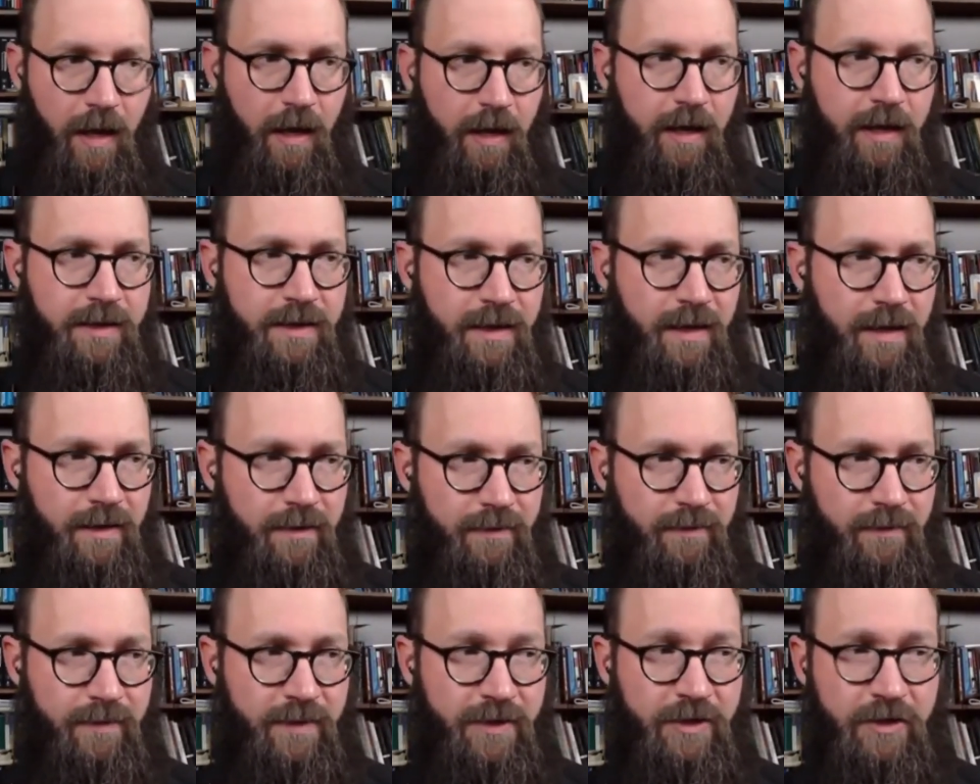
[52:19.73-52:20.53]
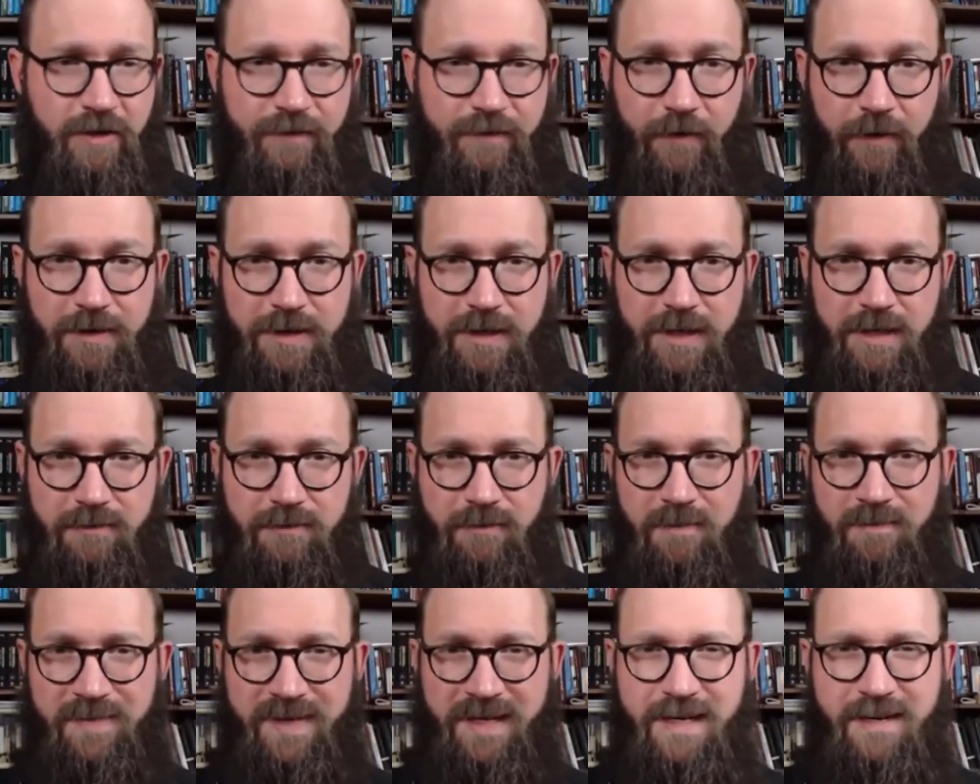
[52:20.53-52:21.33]
is that universities
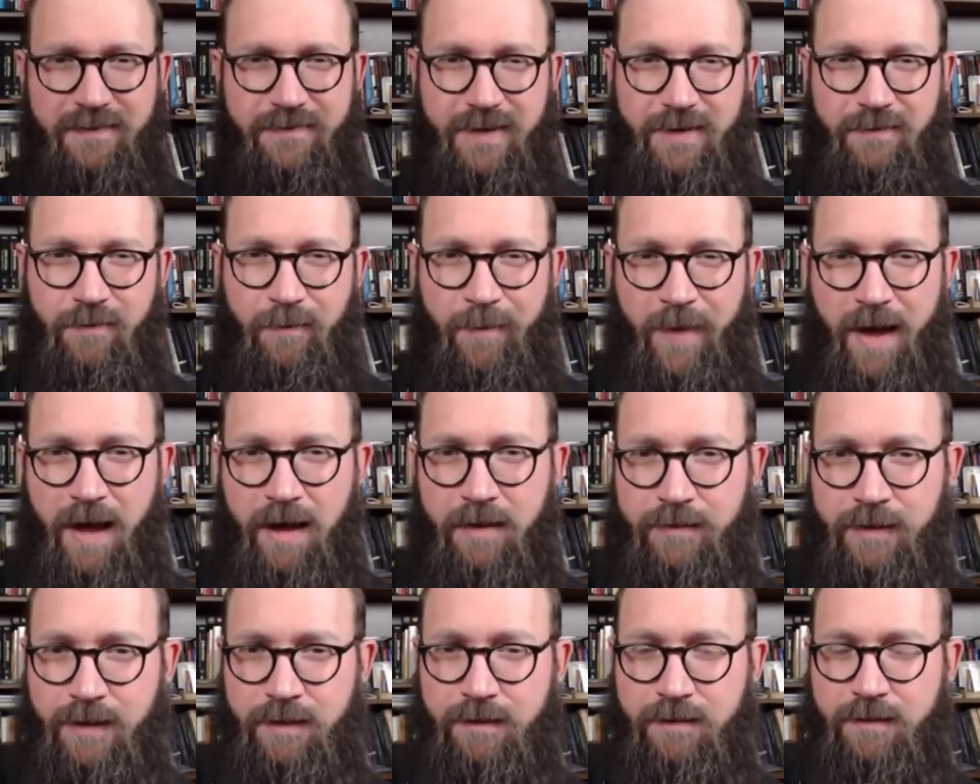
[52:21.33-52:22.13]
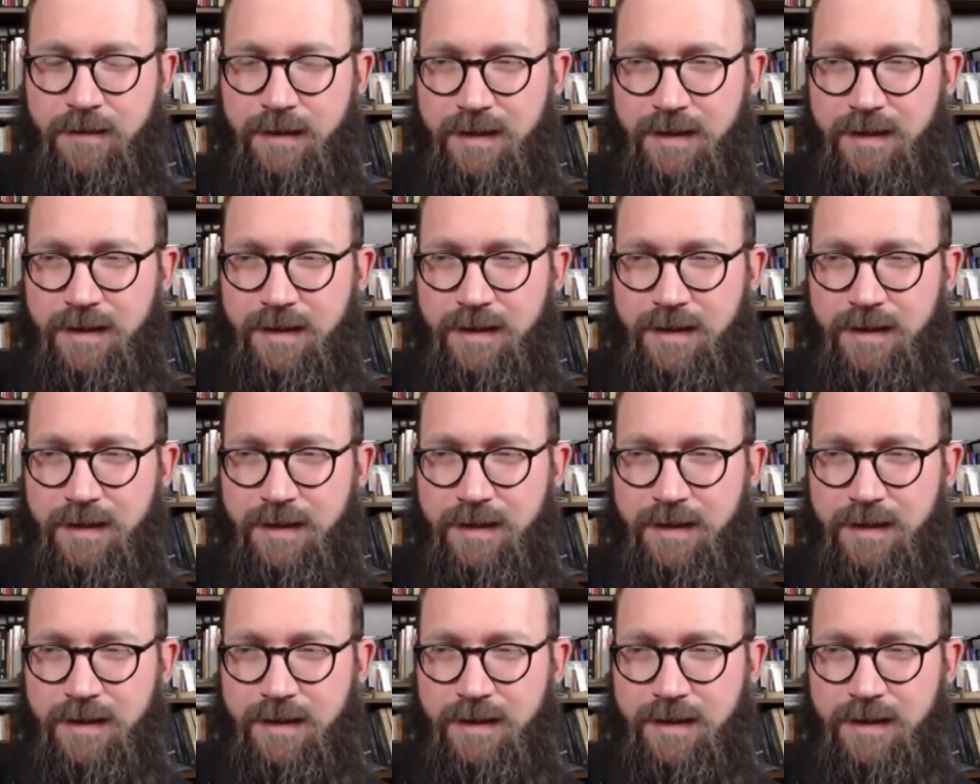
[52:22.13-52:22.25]
would benefit from having.